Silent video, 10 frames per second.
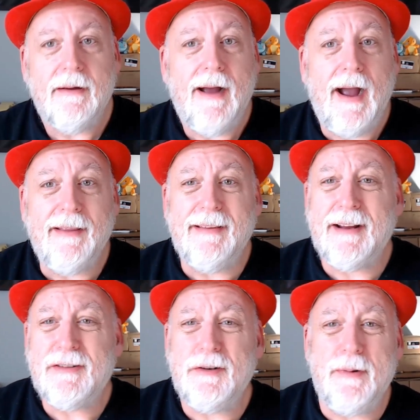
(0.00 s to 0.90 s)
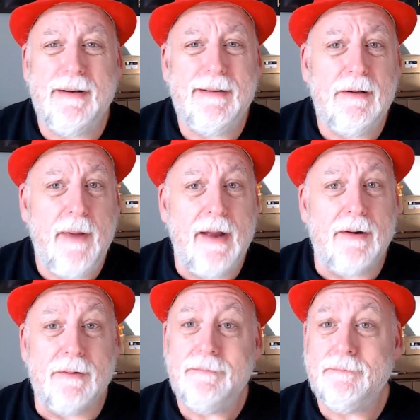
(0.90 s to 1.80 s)
I think that should have been a little
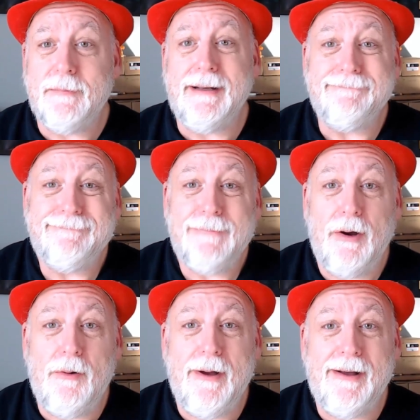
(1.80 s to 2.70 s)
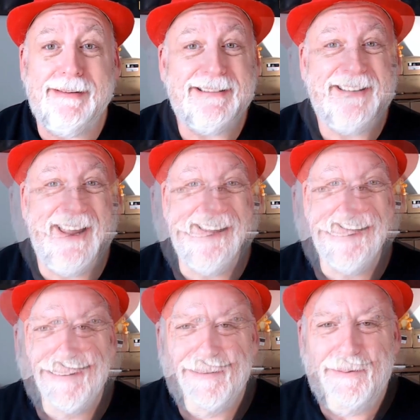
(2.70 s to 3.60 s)
better, but oh well, let's take
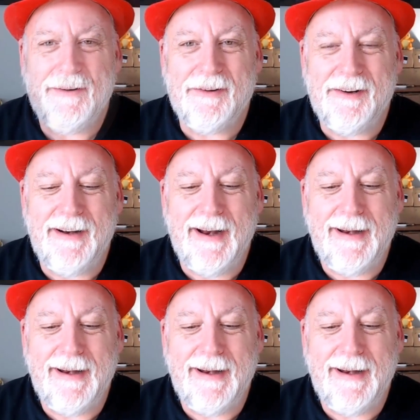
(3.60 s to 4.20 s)
it. We are looking at a